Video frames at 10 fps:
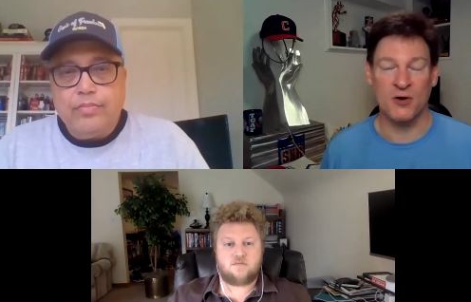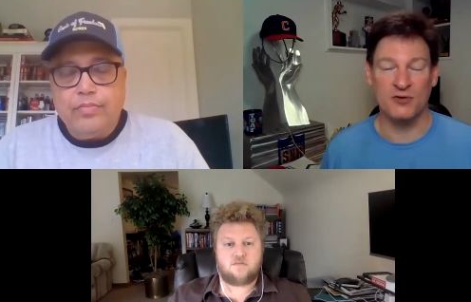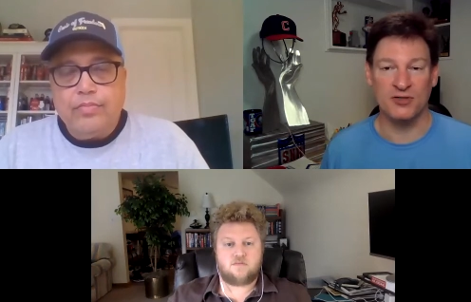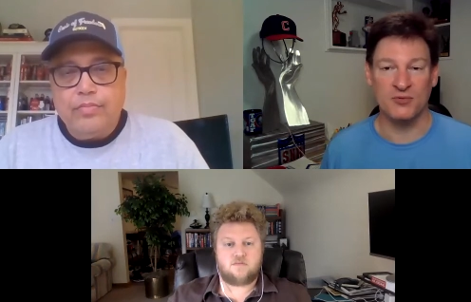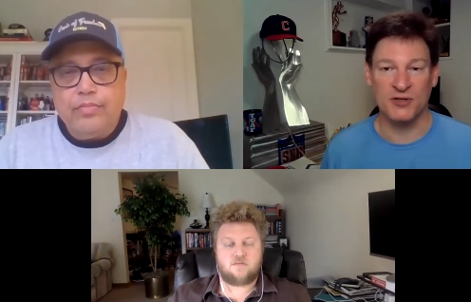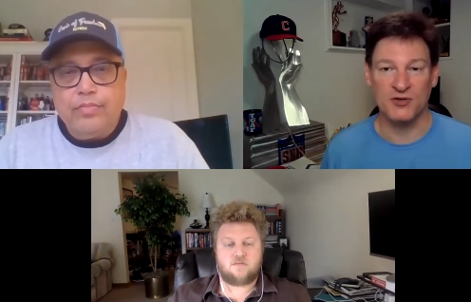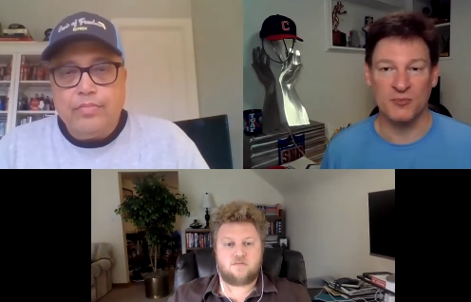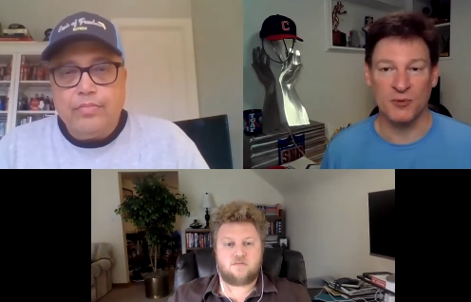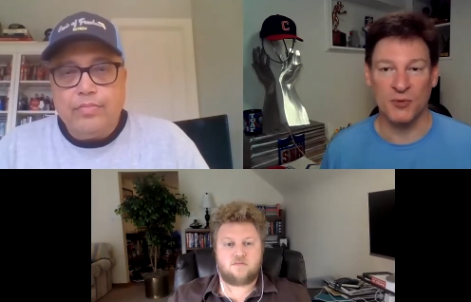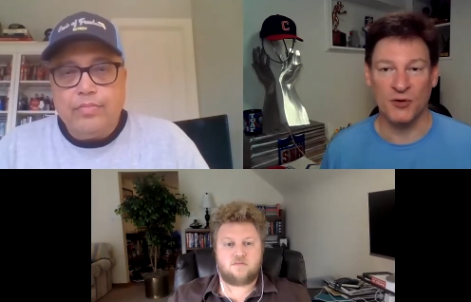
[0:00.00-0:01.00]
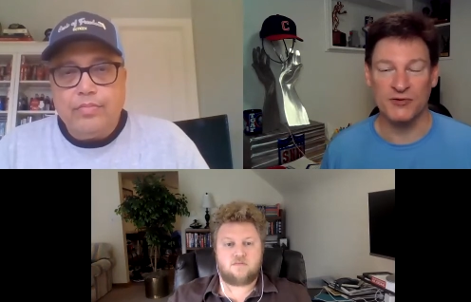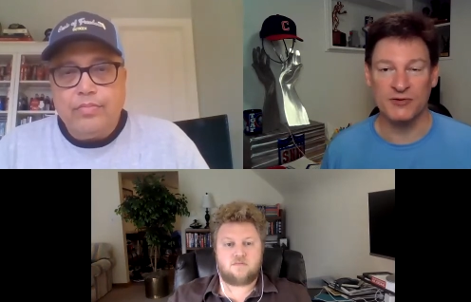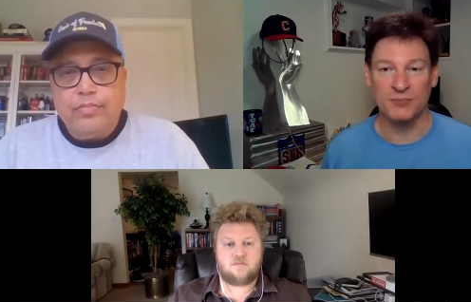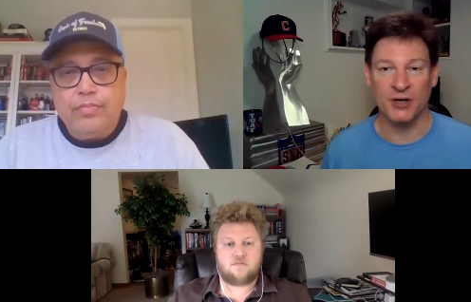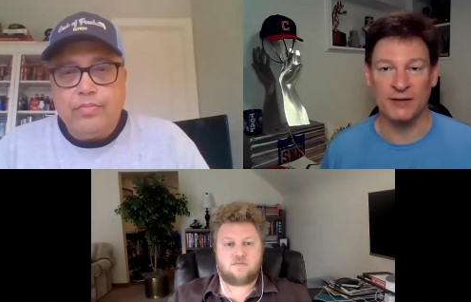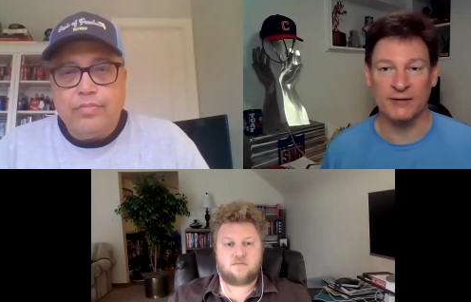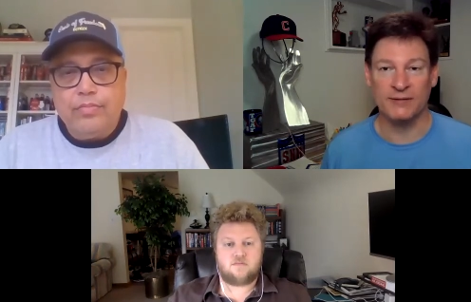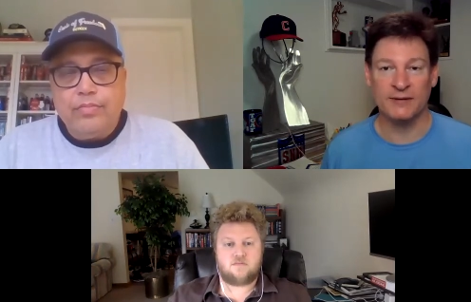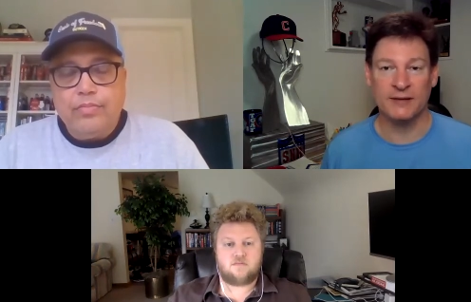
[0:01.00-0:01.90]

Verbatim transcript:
Speaker 1: coaches win Super Bowls, but